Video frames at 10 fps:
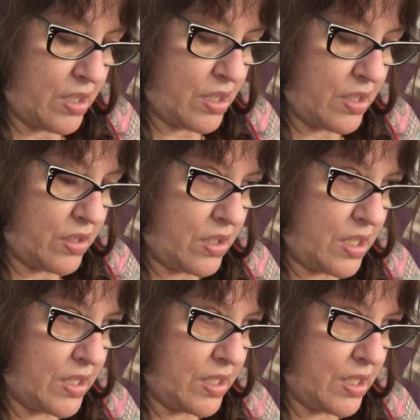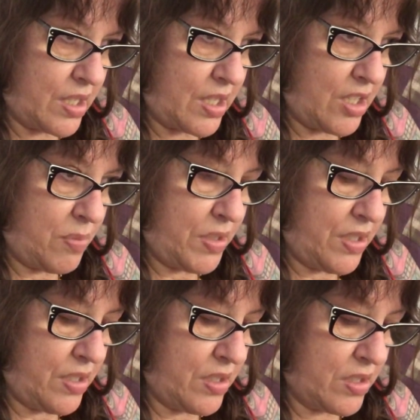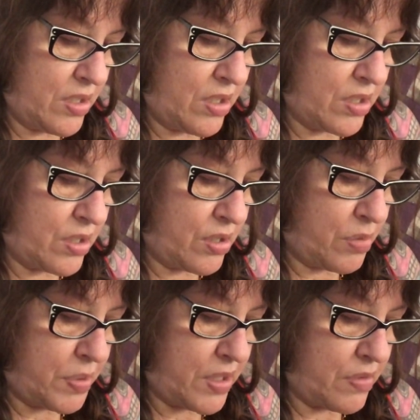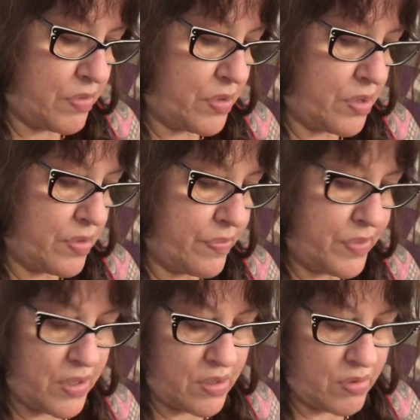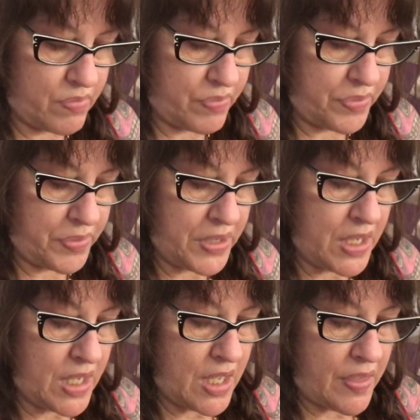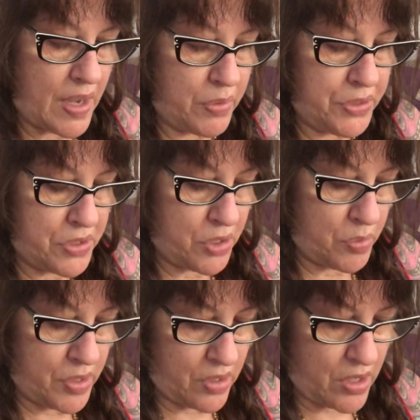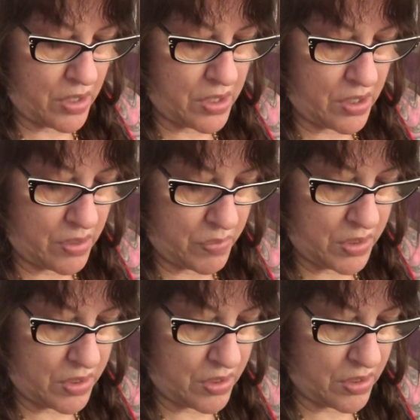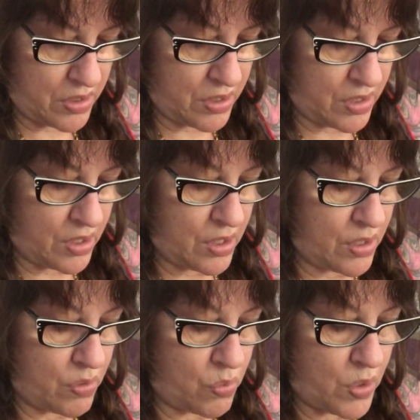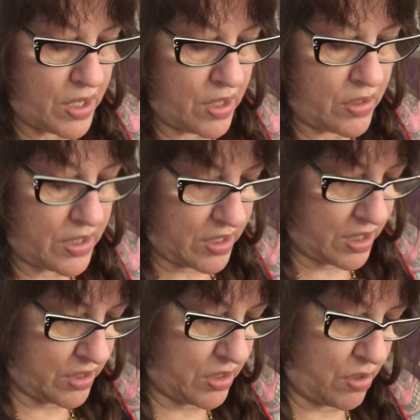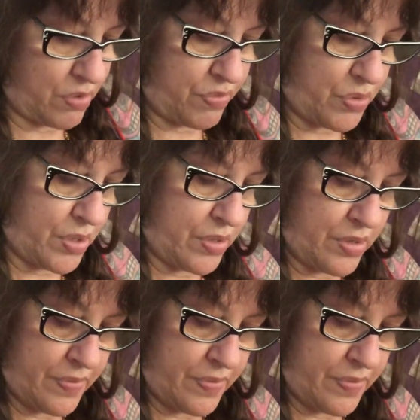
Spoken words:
The lot that it came in is long ago paid for. So that will determine a lot of times what I'll let things go for.